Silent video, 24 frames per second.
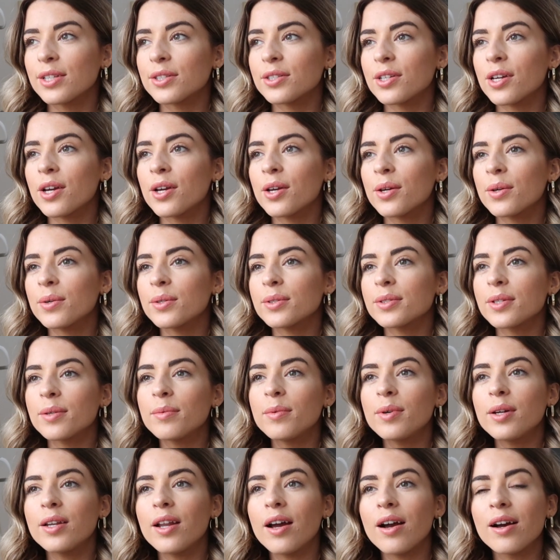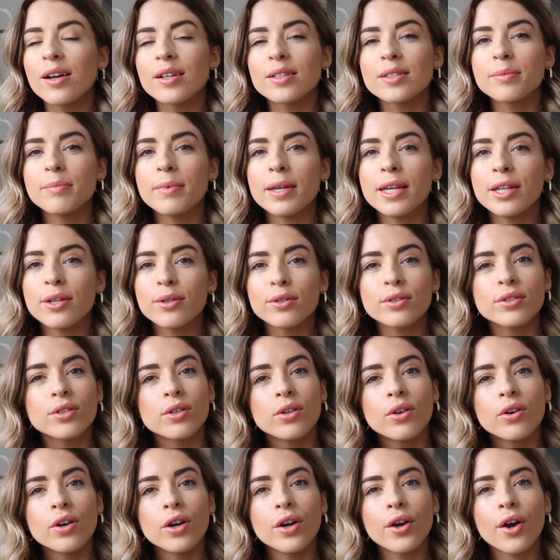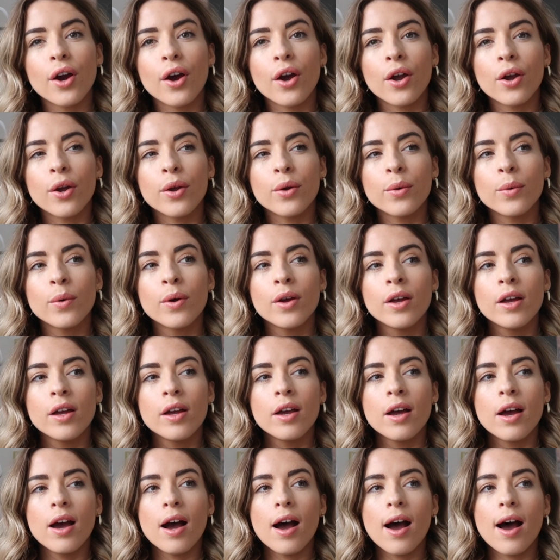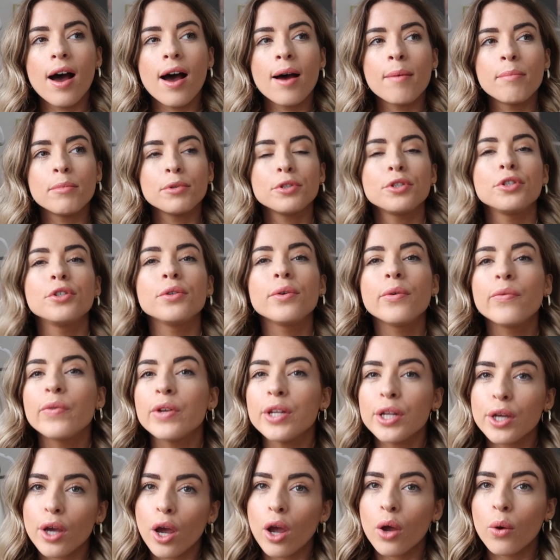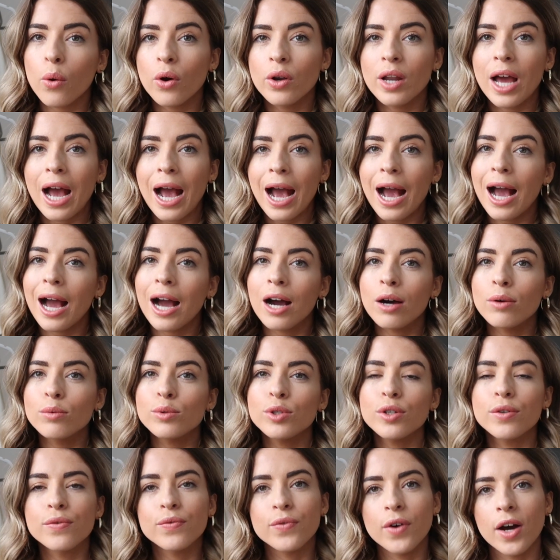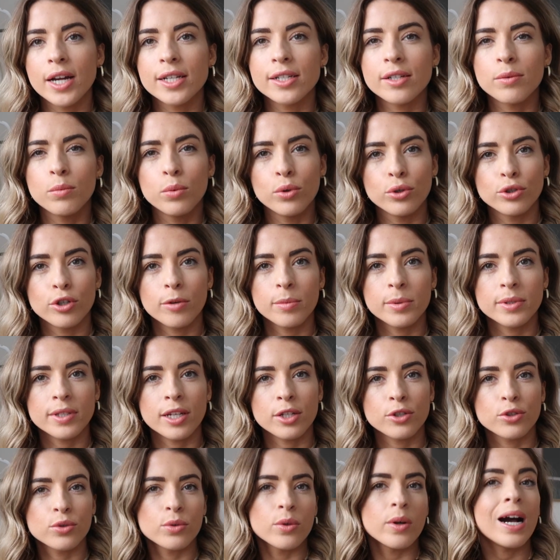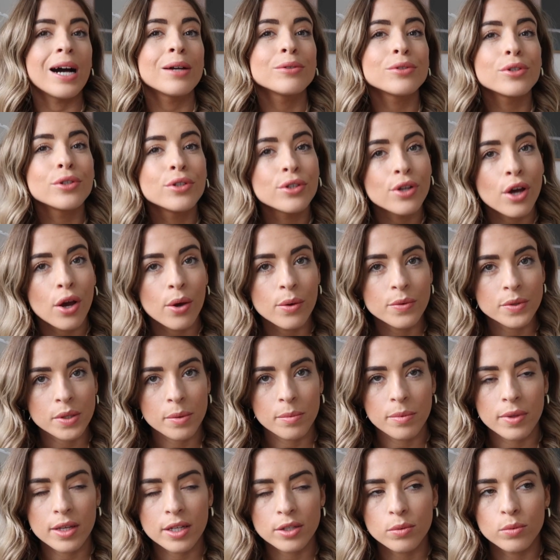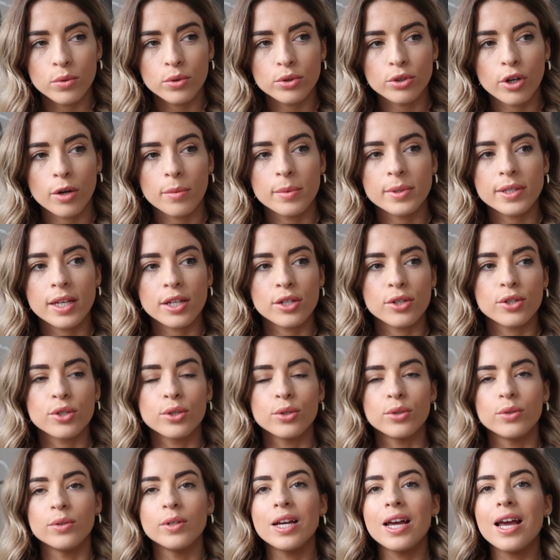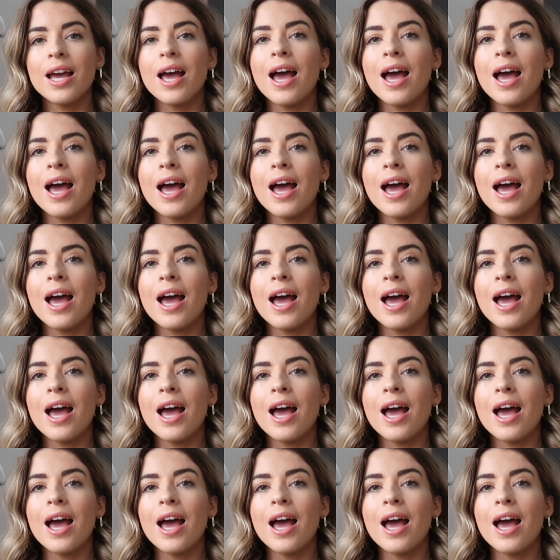So someone asked me not too long ago to do a video on how to find a wardrobe essential, how to know something's wardrobe essential.